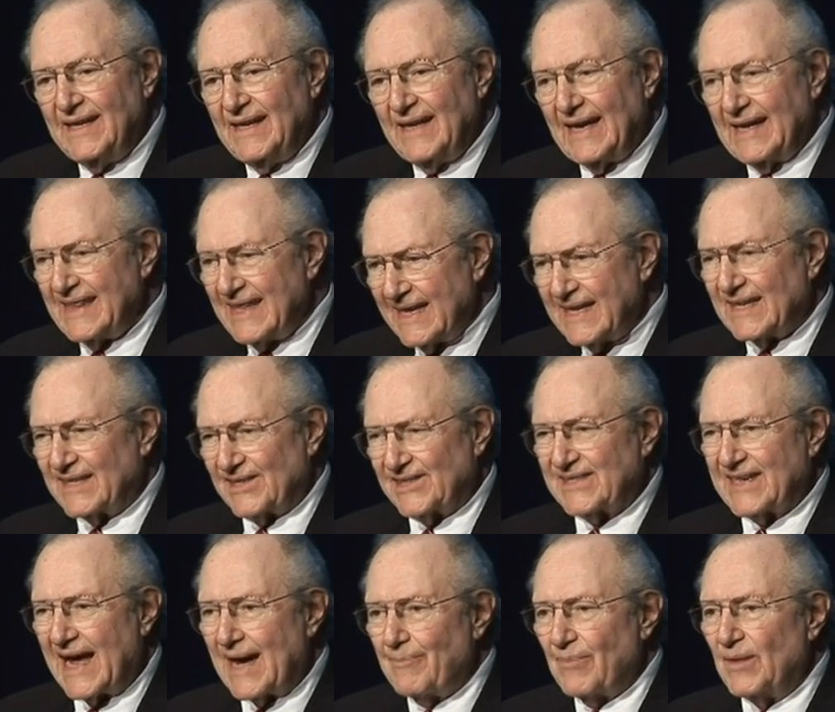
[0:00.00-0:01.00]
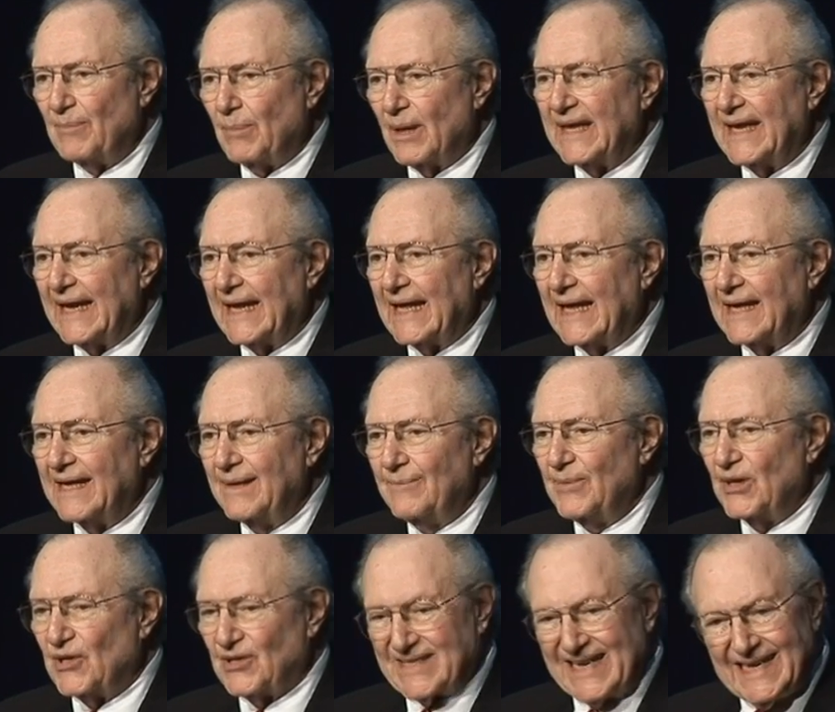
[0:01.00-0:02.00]
I think it'll stop the bleeding,
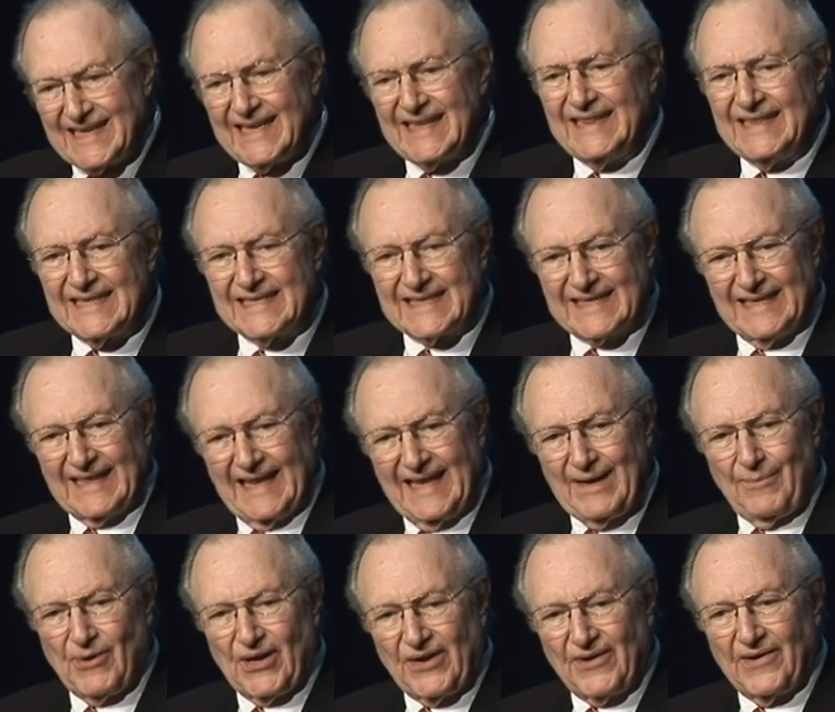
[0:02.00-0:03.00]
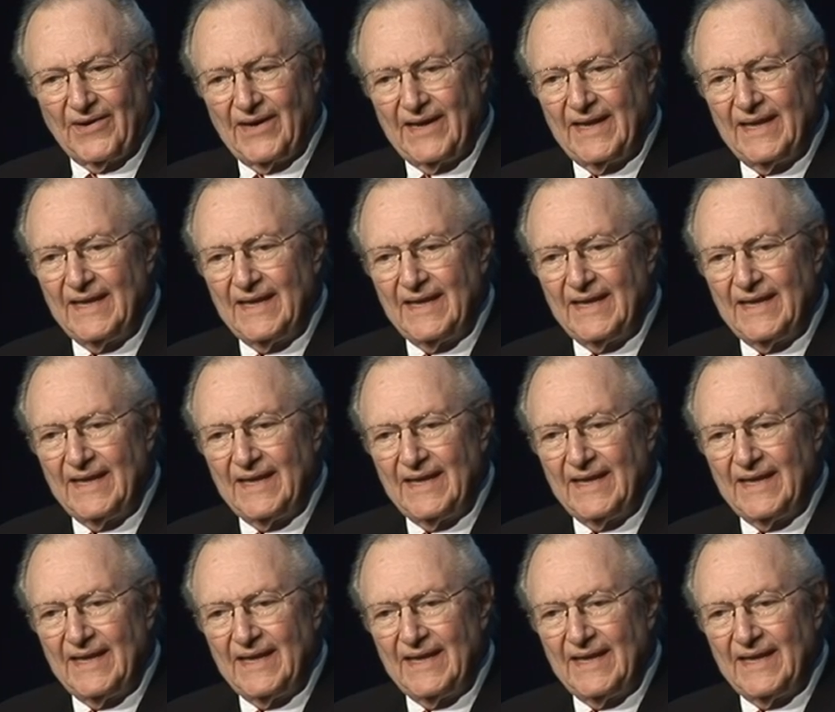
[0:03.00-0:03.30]
because I did this in the laboratory.